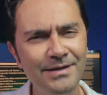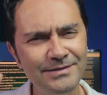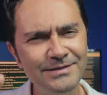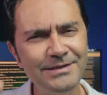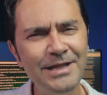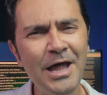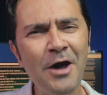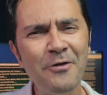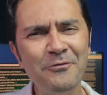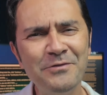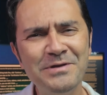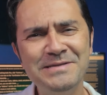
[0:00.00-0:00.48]

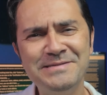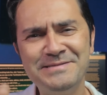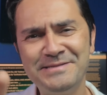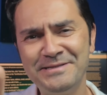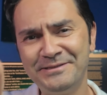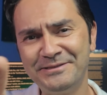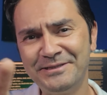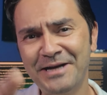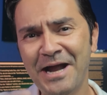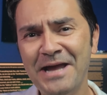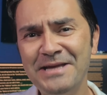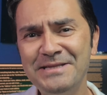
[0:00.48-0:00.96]
now is
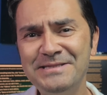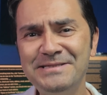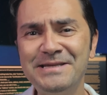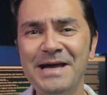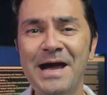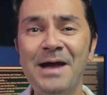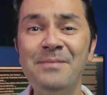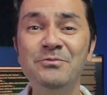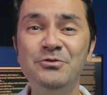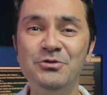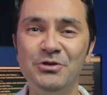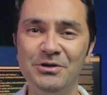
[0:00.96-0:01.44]
the right
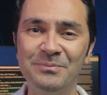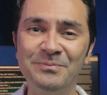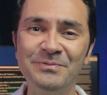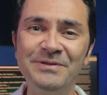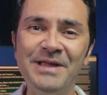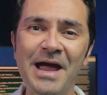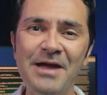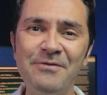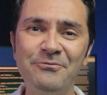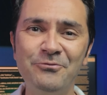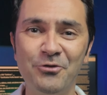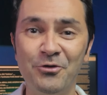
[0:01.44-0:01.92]
time to
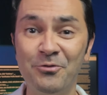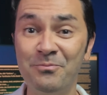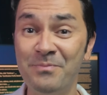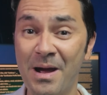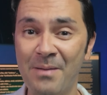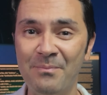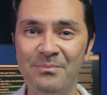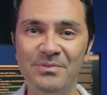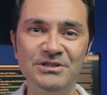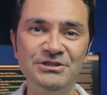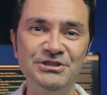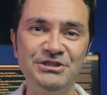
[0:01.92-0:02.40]
apply for
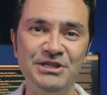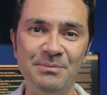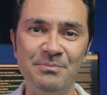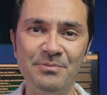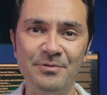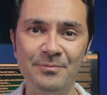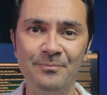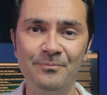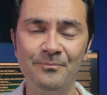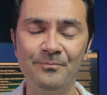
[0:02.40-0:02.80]
membership.